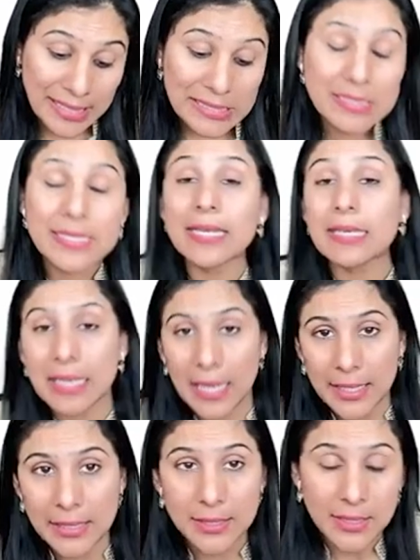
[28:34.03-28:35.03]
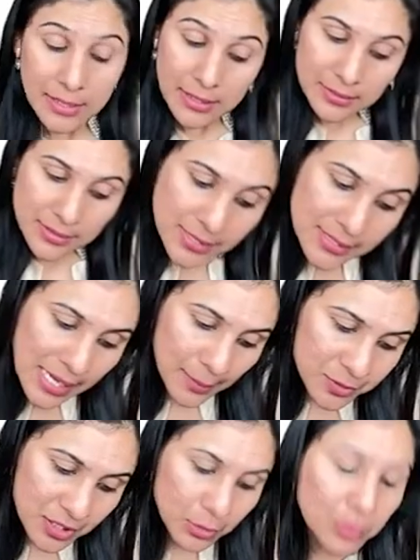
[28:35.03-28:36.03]
helsing line. This is
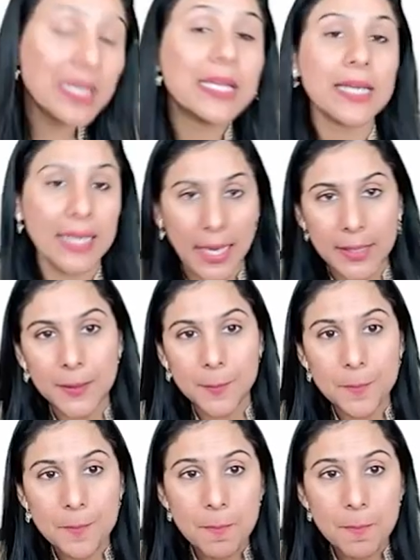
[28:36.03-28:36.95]
absolutely correct.